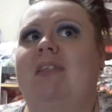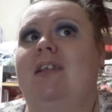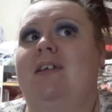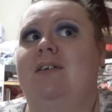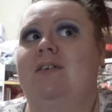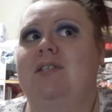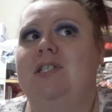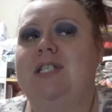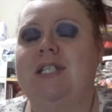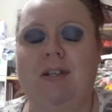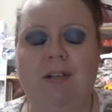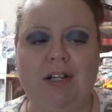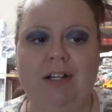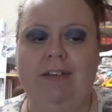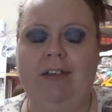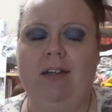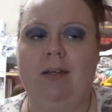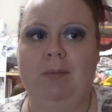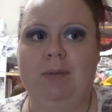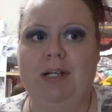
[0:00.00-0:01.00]
so
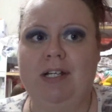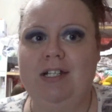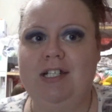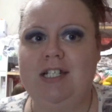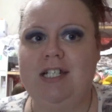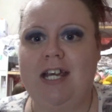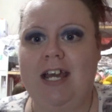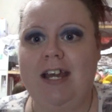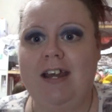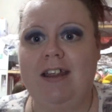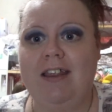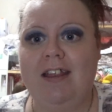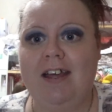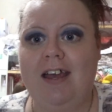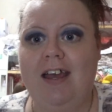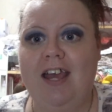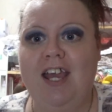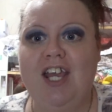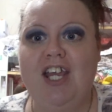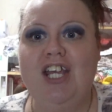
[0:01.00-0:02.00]
greatly appreciated
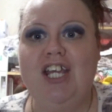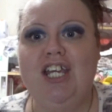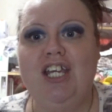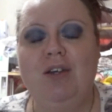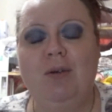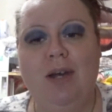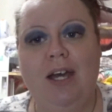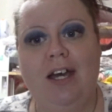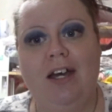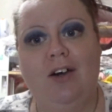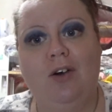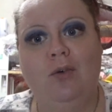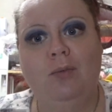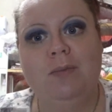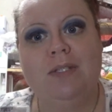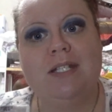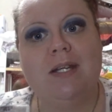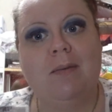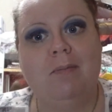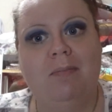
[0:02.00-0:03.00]
that you
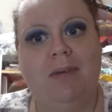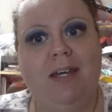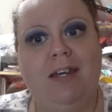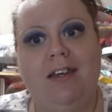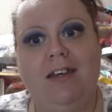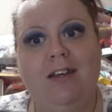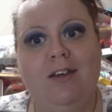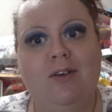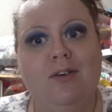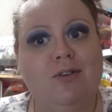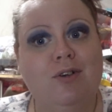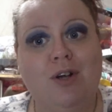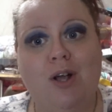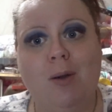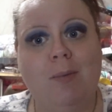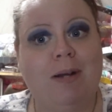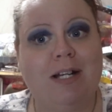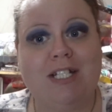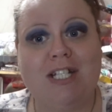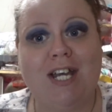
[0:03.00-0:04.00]
helped me grow
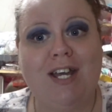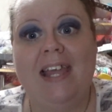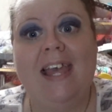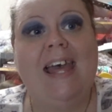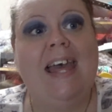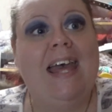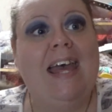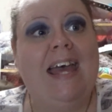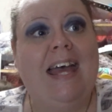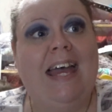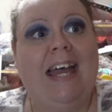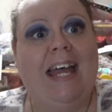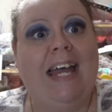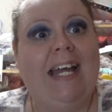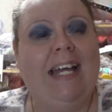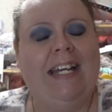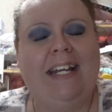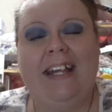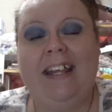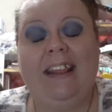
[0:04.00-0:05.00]
my channel. And
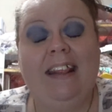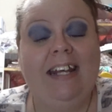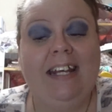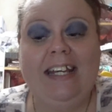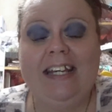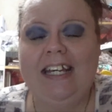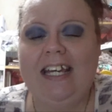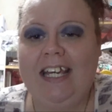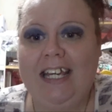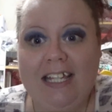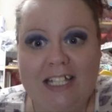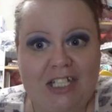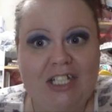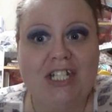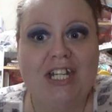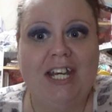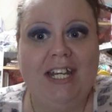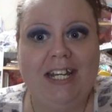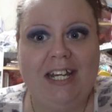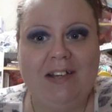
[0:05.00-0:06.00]
I thank each
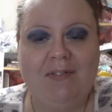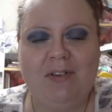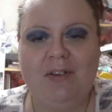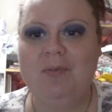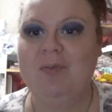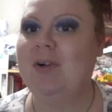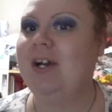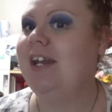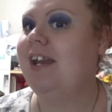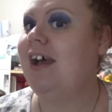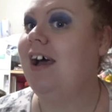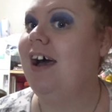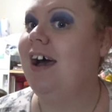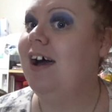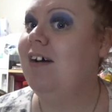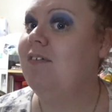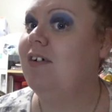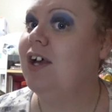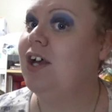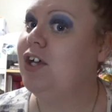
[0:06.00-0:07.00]
and every one
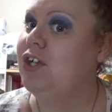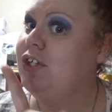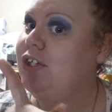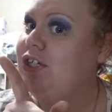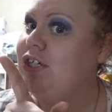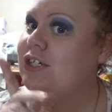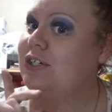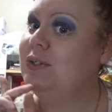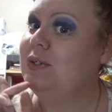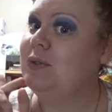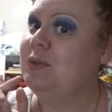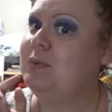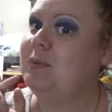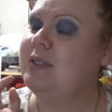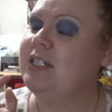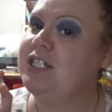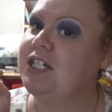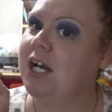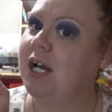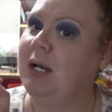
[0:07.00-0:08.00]
of you,
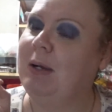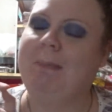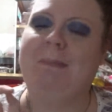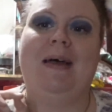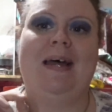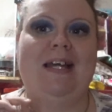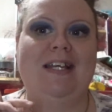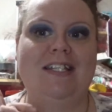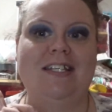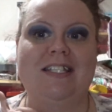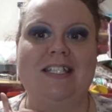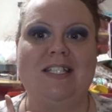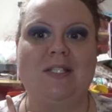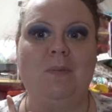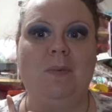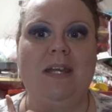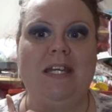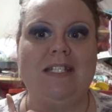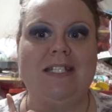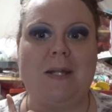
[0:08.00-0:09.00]
which are my
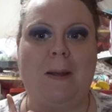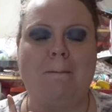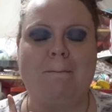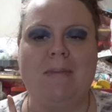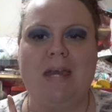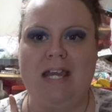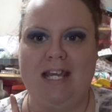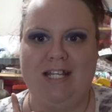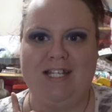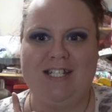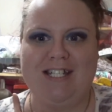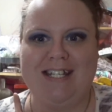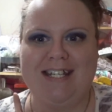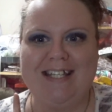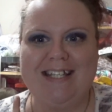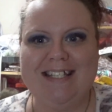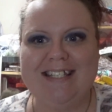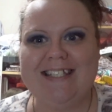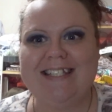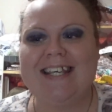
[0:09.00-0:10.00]
sweet
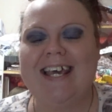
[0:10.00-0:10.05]
peaches,